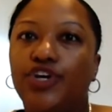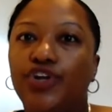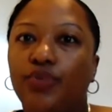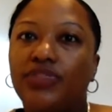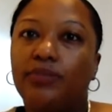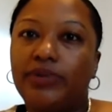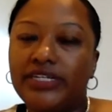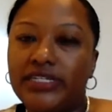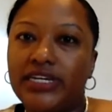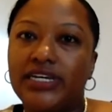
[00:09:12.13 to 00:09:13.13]
with the
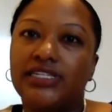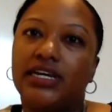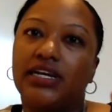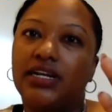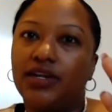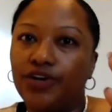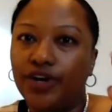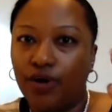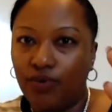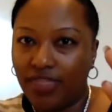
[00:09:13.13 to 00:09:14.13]
business and,
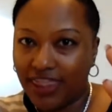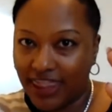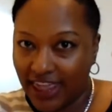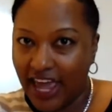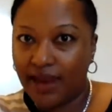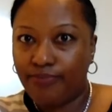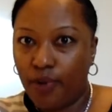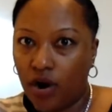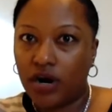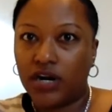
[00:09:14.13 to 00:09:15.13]
that
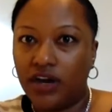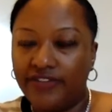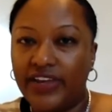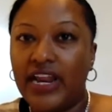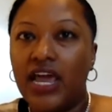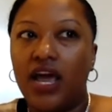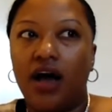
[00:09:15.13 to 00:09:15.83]
part of it